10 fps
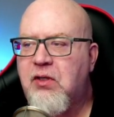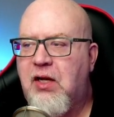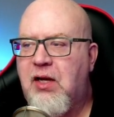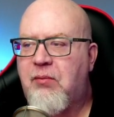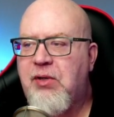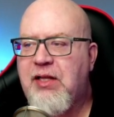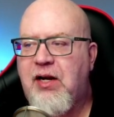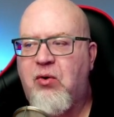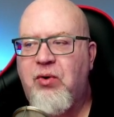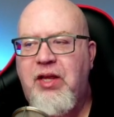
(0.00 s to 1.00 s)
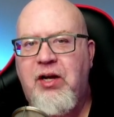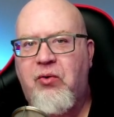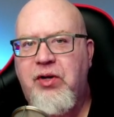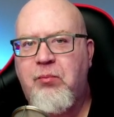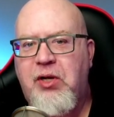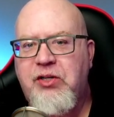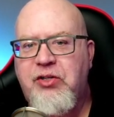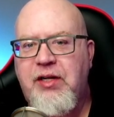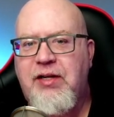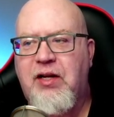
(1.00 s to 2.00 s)
but they don't really go into much
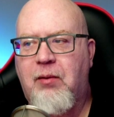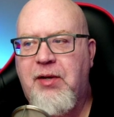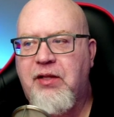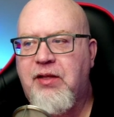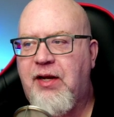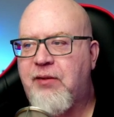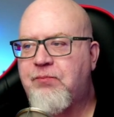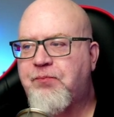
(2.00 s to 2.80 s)
detail about that.